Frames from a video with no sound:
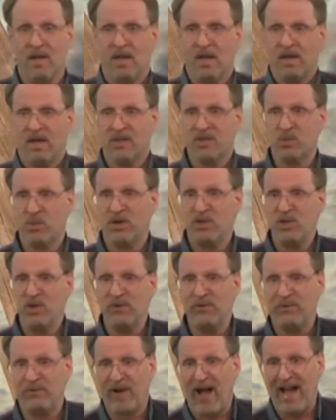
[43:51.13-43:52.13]
Because when
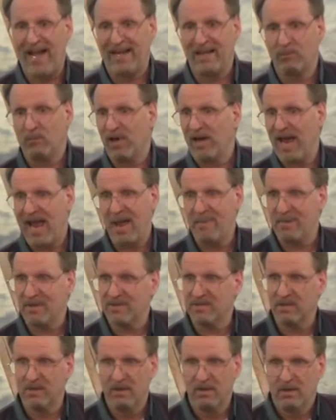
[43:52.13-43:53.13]
you fight it, what
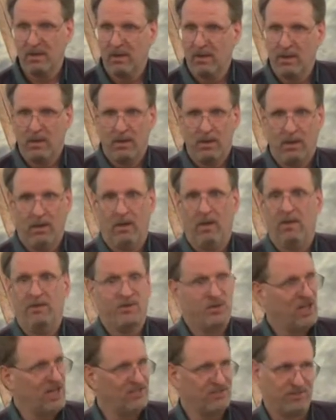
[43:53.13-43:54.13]
happens?
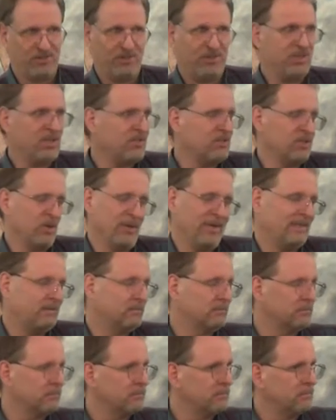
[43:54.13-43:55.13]
Just do it.
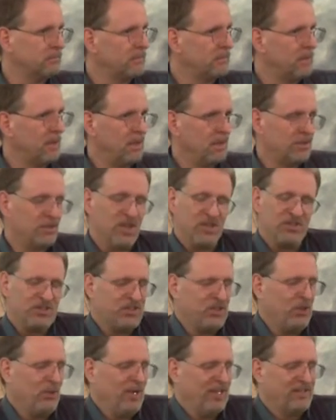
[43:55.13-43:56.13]

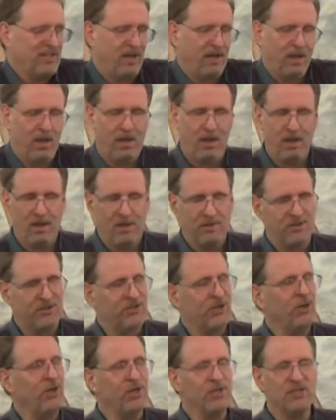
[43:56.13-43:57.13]
Just do it.
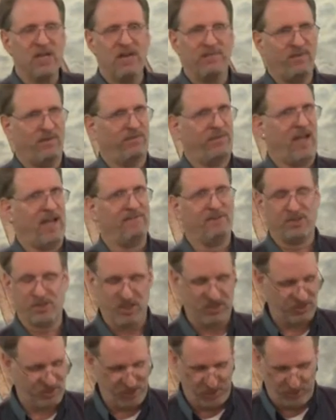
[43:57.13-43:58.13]
Just do yourself a favor.
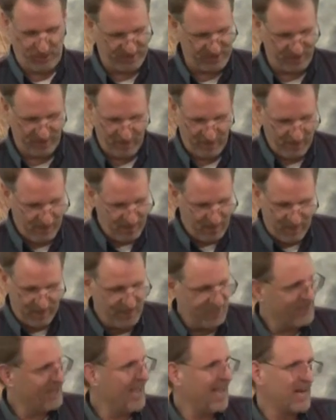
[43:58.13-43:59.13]
Just do it.
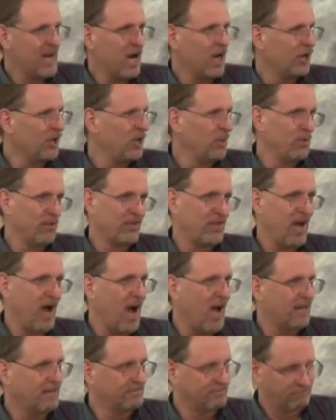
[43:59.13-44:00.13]
You can't argue with
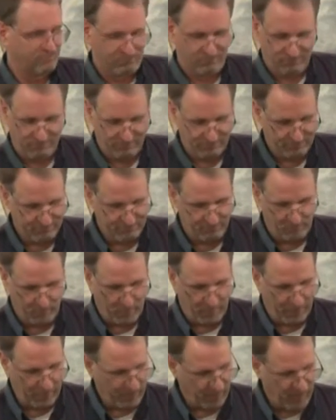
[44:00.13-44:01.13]
God.
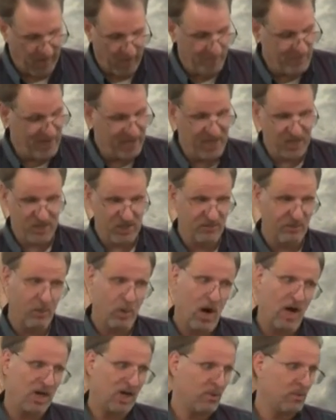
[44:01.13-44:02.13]
I mean, because if
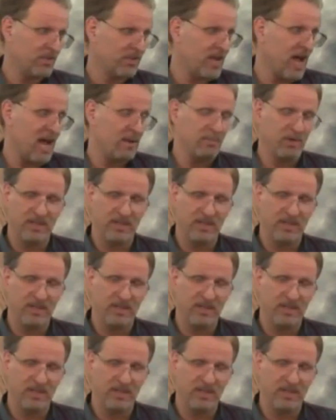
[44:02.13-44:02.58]
you argue with God,